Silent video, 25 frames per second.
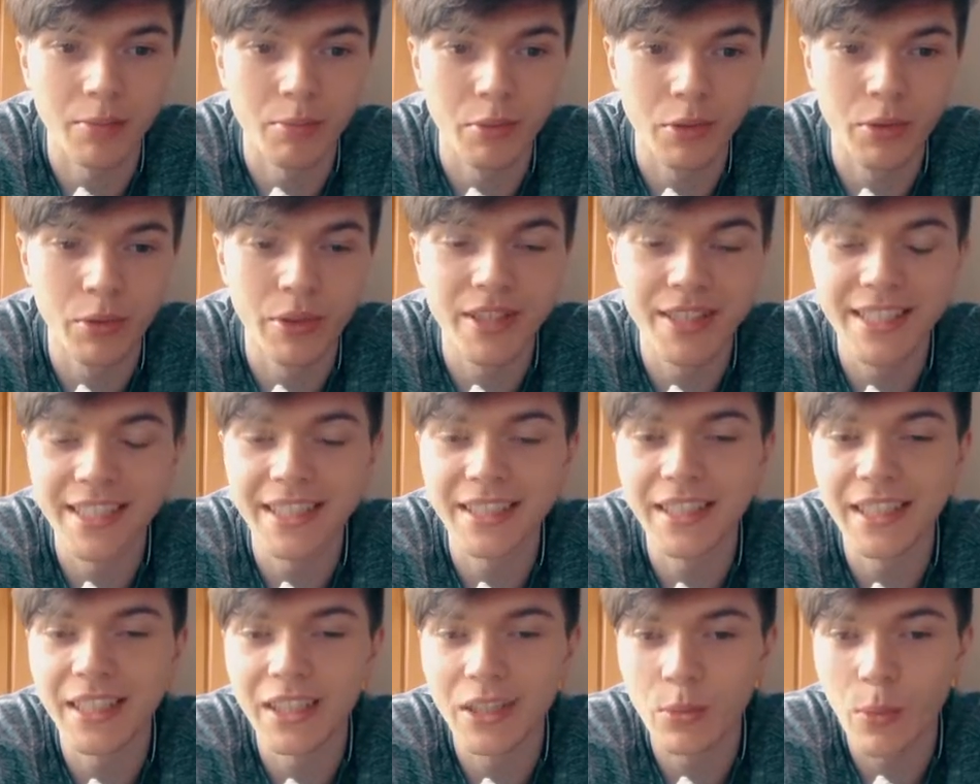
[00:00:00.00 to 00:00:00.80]
Between
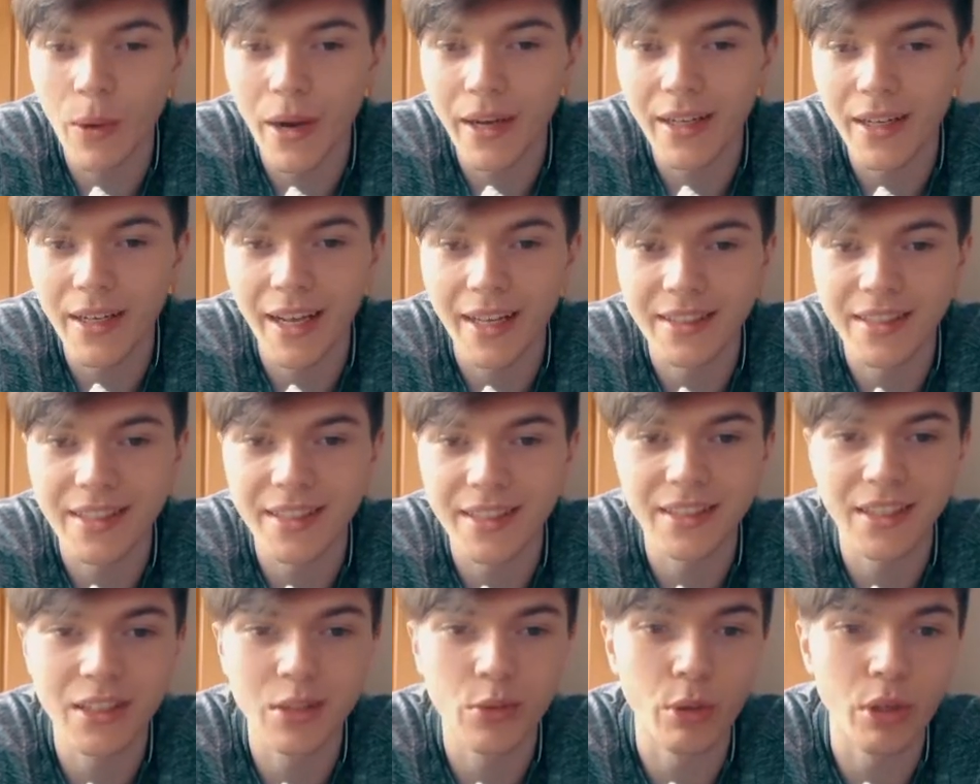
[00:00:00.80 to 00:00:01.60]
sixteen twenty and
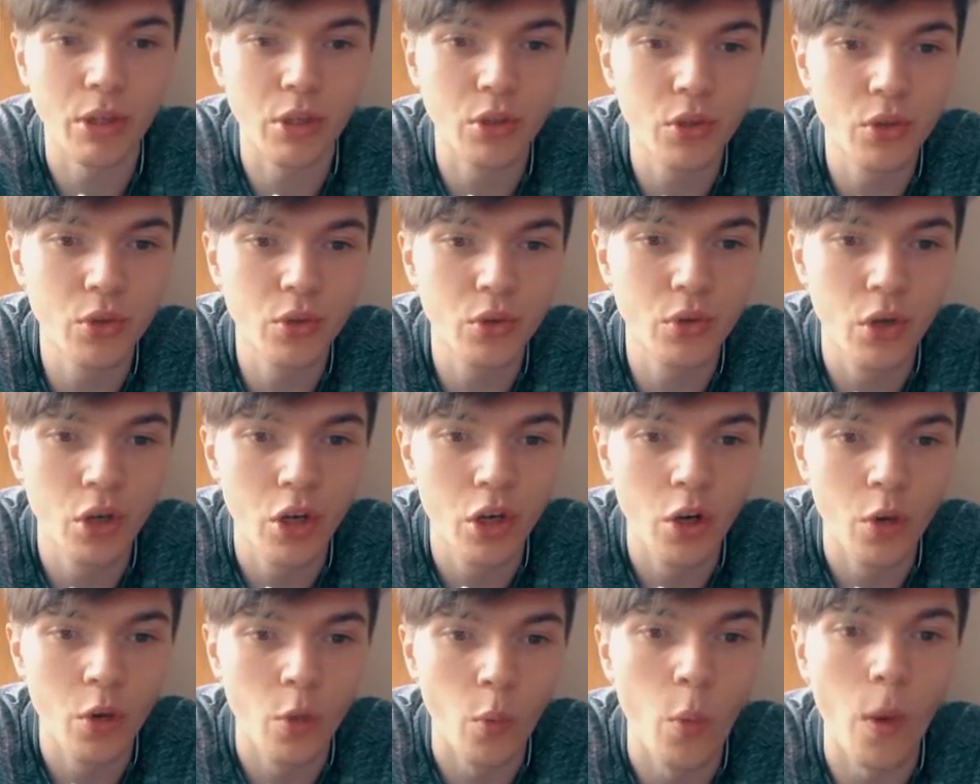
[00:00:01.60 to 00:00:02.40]
sixteen twenty-two,
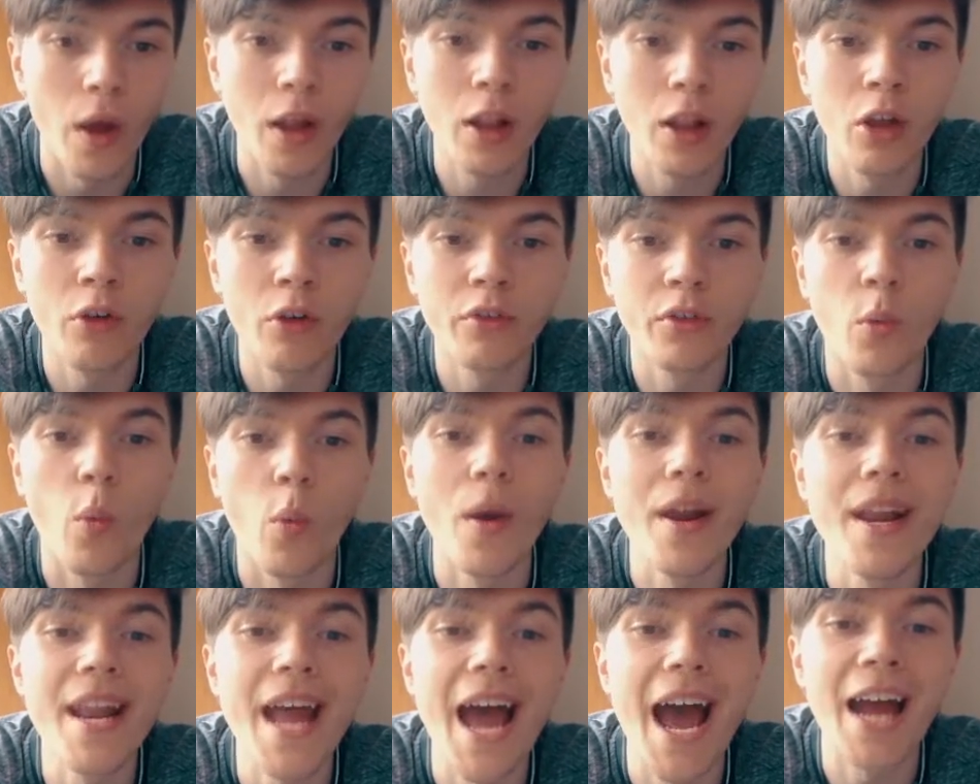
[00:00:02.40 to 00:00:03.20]
well over
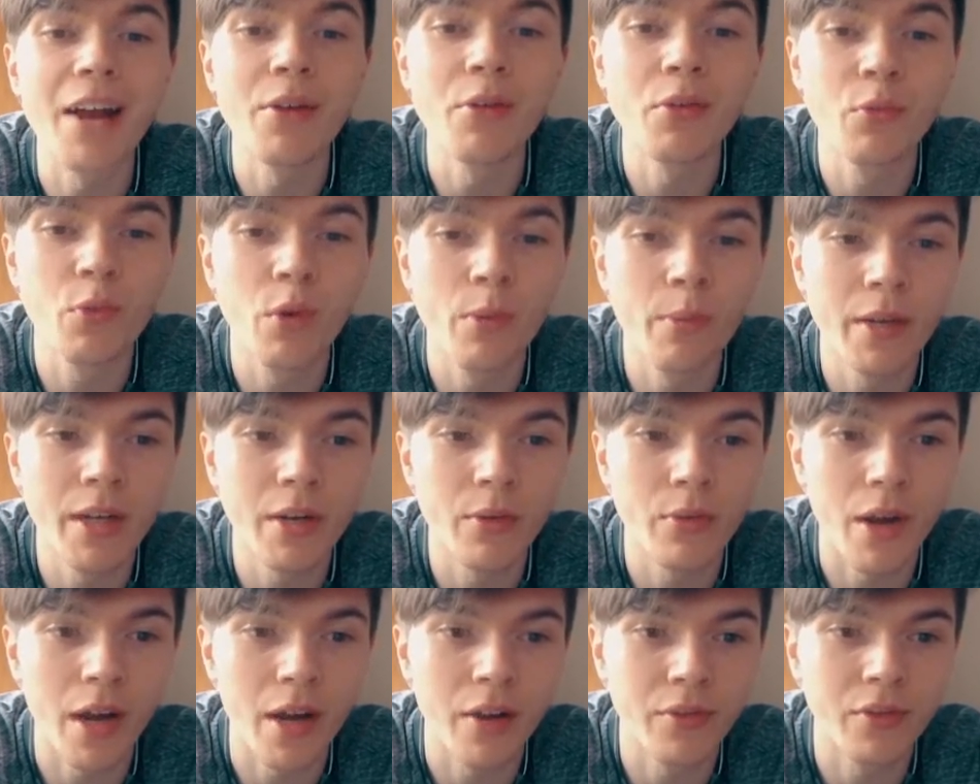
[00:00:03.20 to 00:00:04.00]
one hundred women
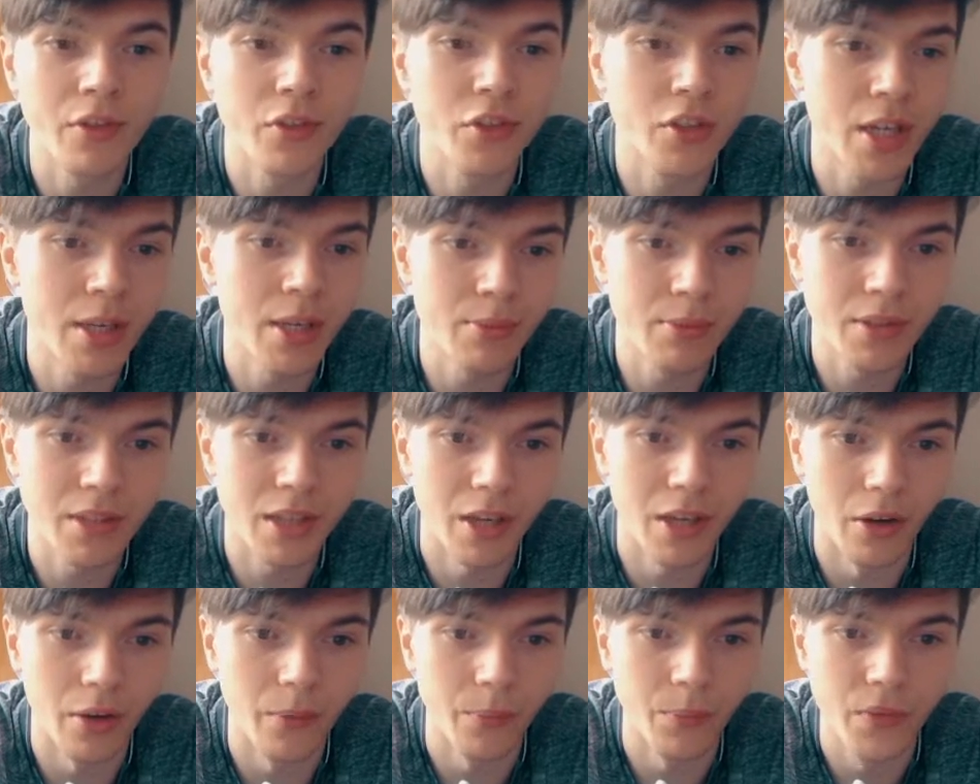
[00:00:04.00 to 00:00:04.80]
arrived in
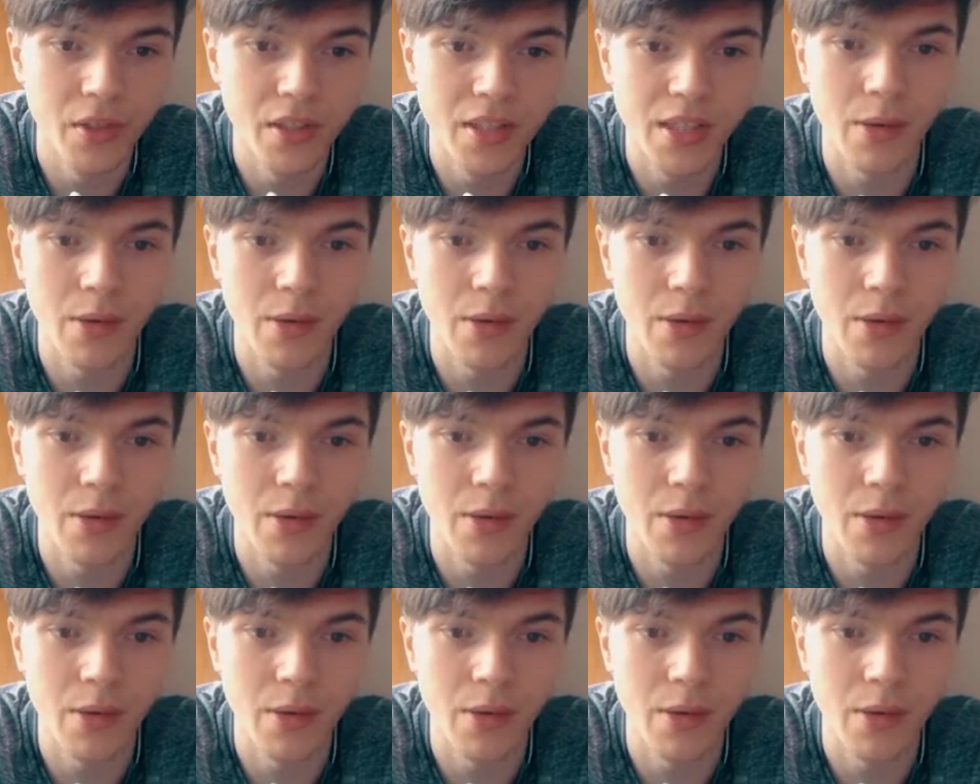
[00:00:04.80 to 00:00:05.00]
Jamestown.